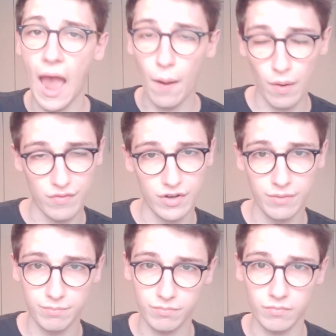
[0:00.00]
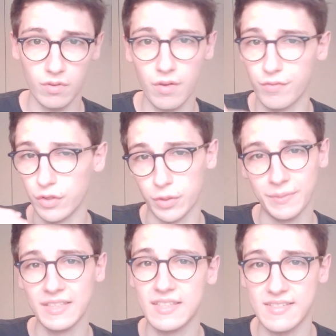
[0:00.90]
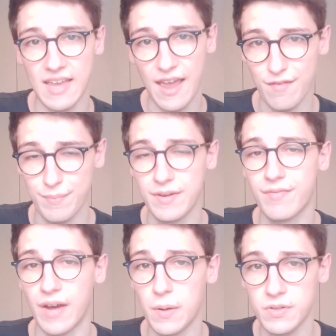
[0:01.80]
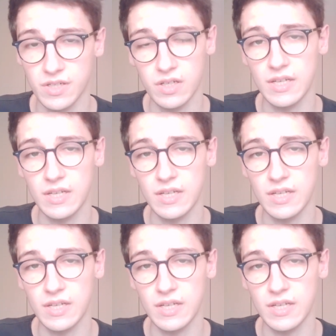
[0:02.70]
However, vulnerabilities have been found